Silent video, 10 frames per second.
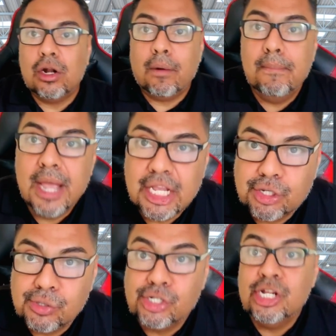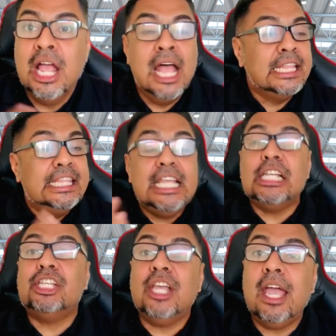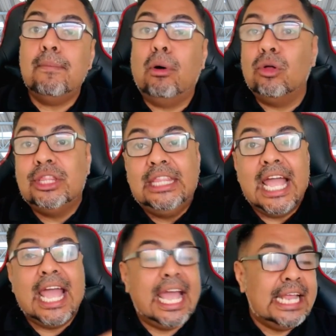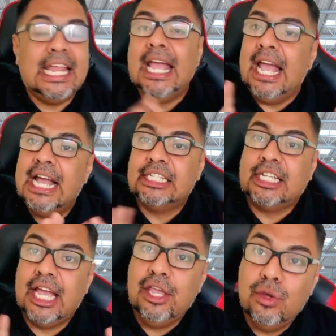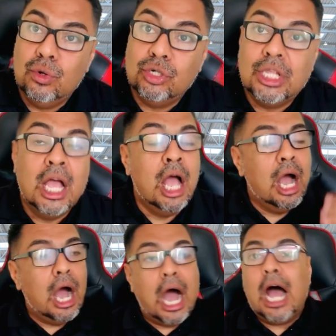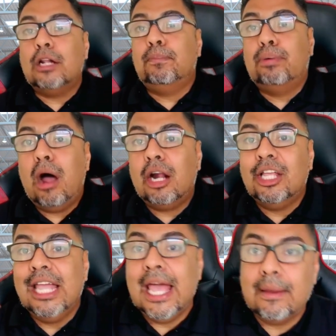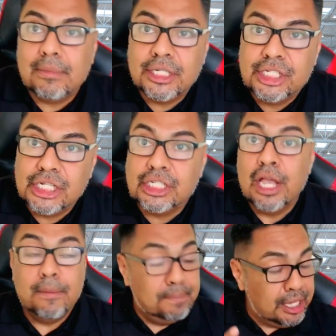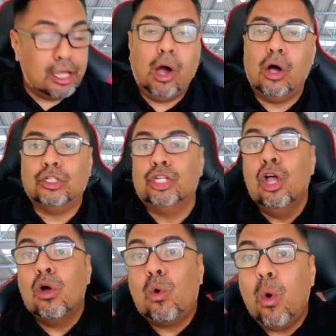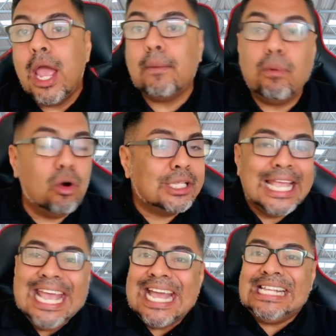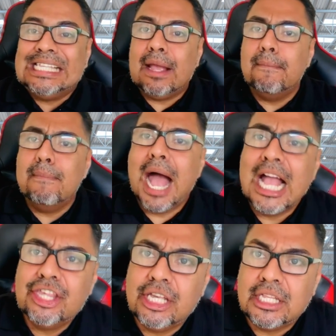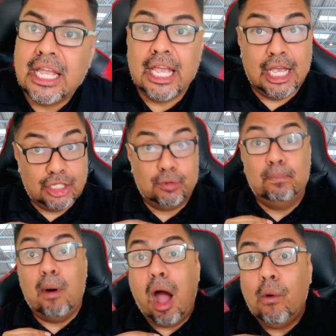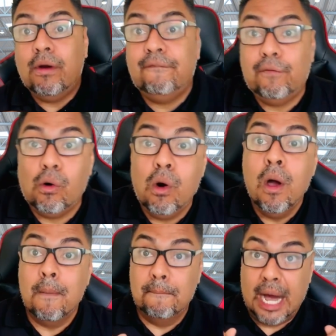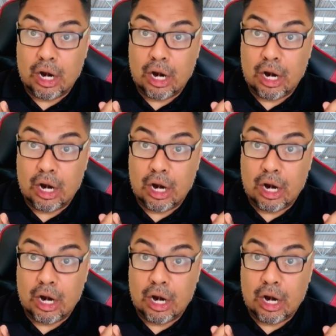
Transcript: of measure, disable dead SKUs, add product images, because QuickBooks isn't magic. It's powerful, but